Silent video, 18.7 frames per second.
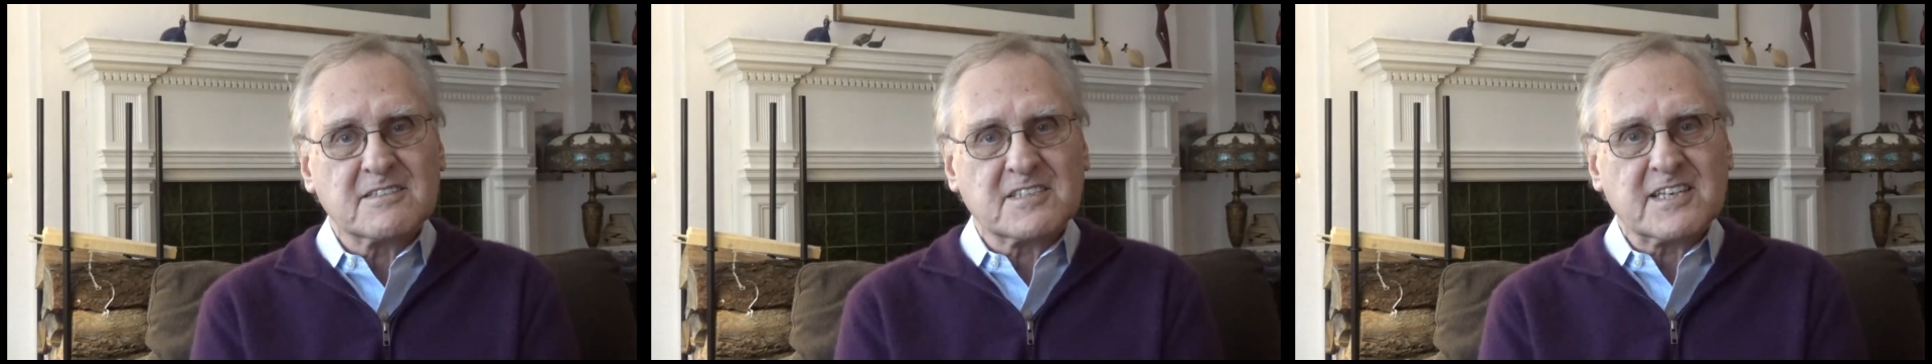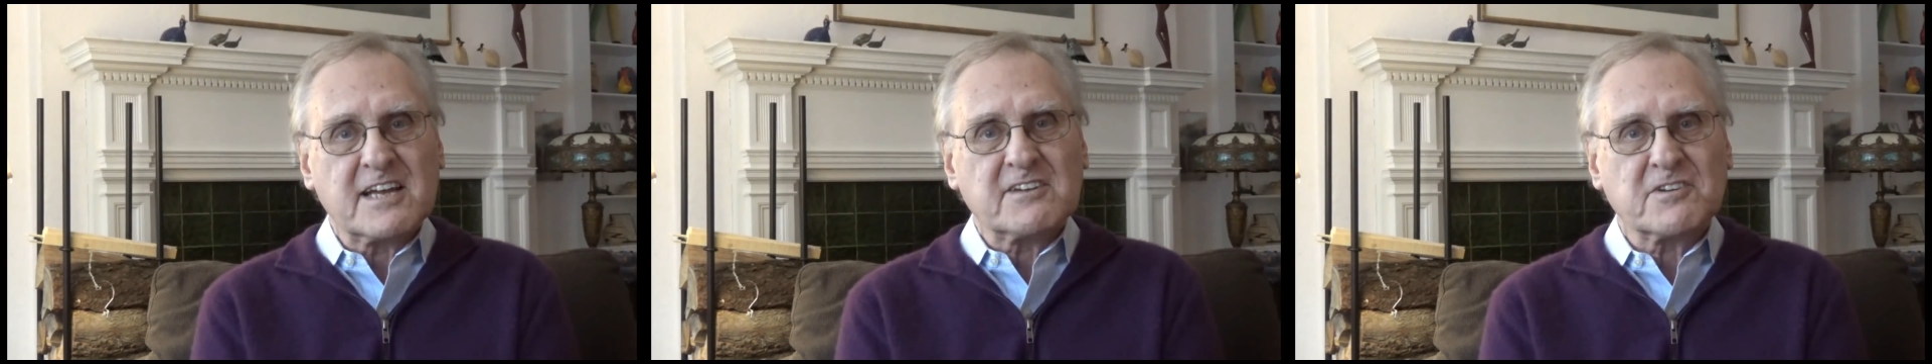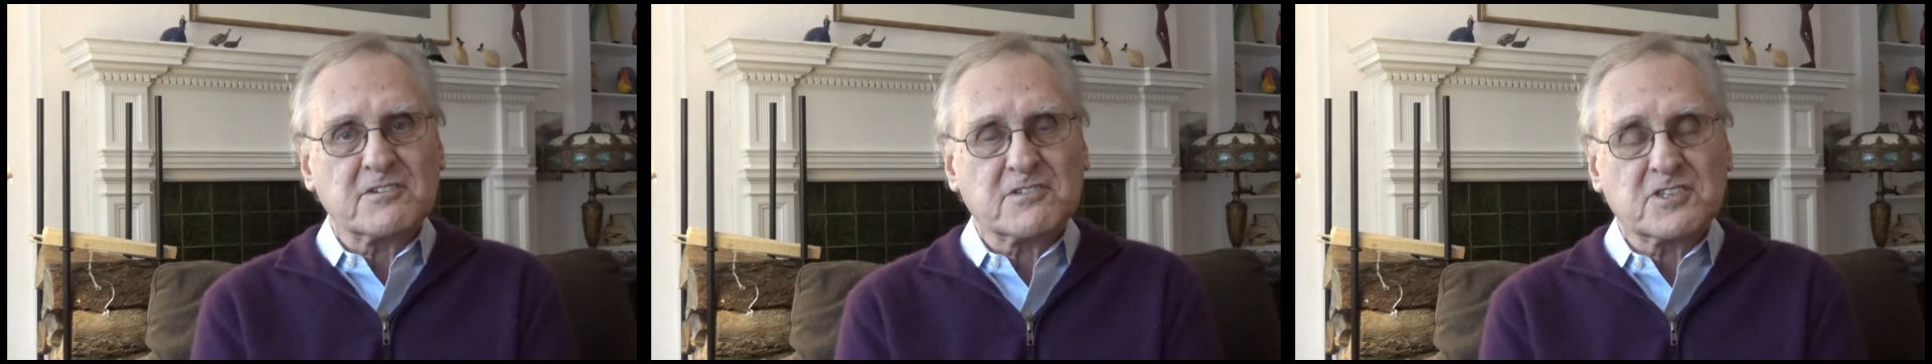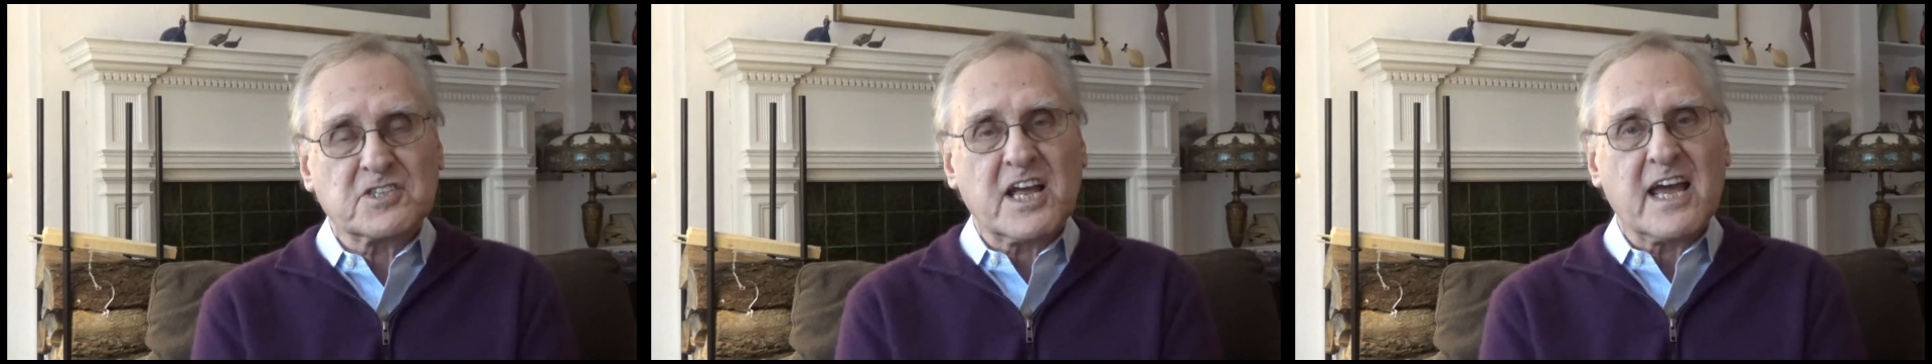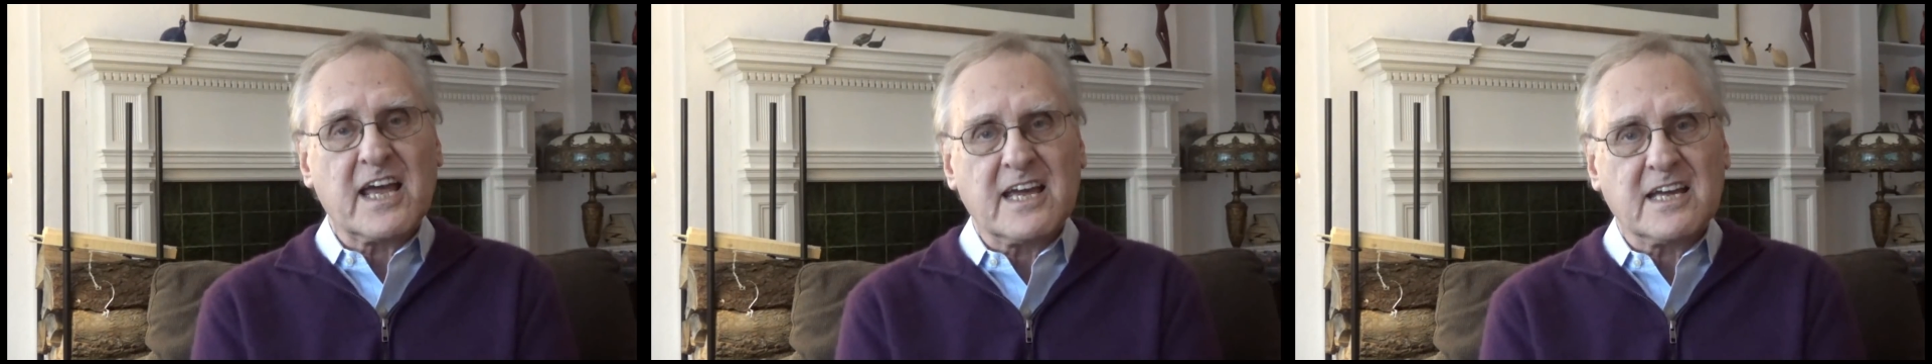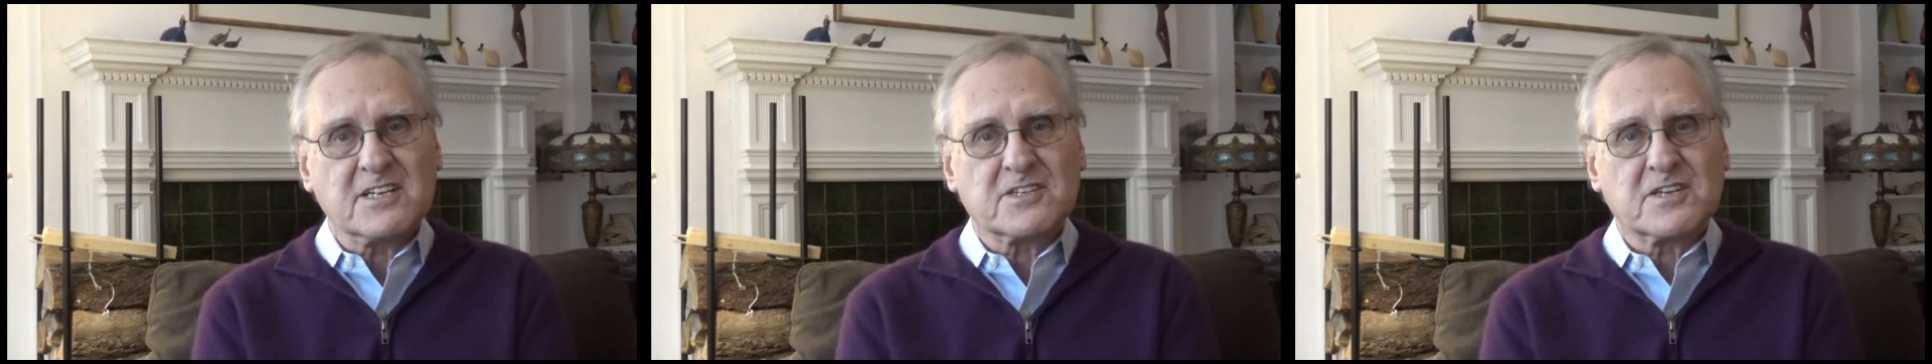center
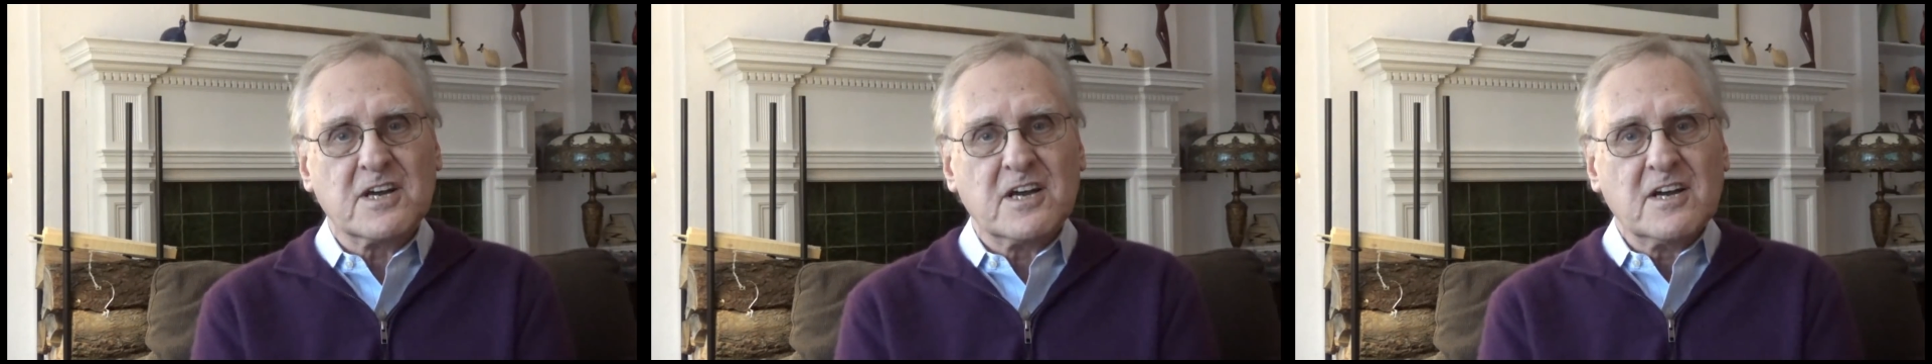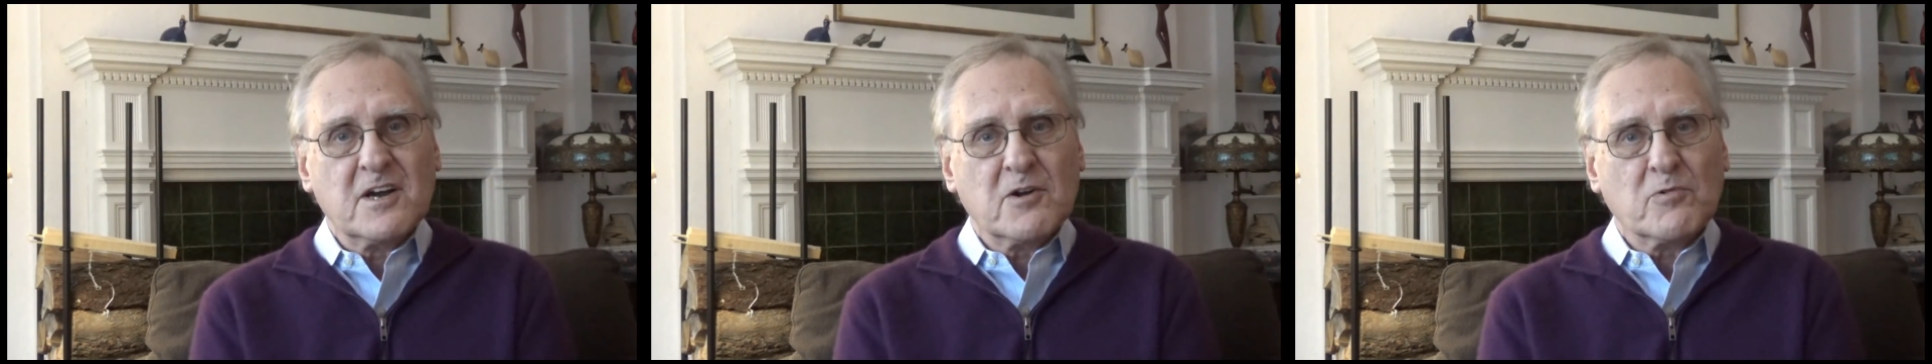stage